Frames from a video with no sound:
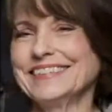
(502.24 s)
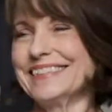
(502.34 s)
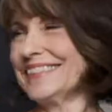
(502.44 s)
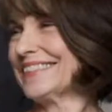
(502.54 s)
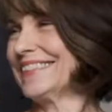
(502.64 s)

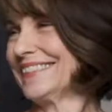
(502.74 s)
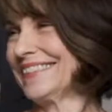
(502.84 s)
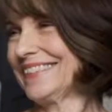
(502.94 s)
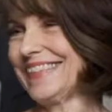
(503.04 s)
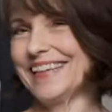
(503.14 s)

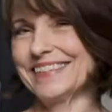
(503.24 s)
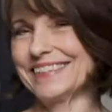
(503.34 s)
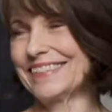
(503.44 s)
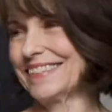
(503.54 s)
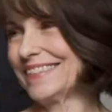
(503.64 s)

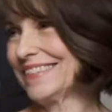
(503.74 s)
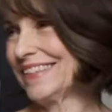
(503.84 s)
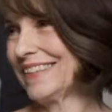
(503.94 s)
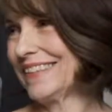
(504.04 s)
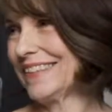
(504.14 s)

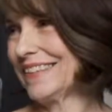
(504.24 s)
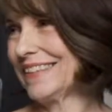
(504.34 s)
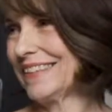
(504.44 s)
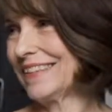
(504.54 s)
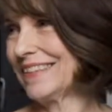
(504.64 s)

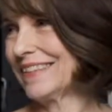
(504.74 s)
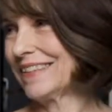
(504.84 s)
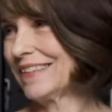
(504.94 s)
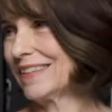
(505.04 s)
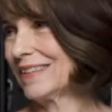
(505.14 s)

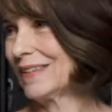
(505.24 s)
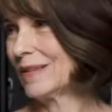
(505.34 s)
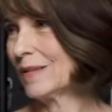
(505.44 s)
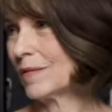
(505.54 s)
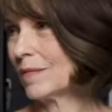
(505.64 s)

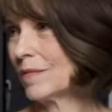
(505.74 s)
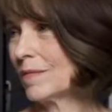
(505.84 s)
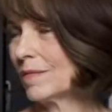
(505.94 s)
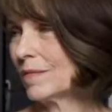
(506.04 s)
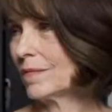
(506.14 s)

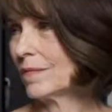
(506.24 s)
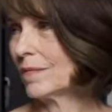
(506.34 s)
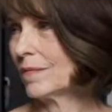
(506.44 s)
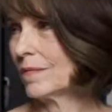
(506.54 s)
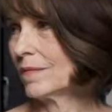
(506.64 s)

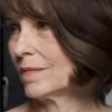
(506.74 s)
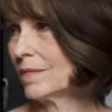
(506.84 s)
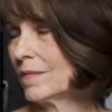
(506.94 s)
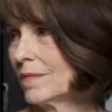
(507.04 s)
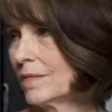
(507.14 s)

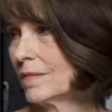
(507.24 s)
The person shown says nothing.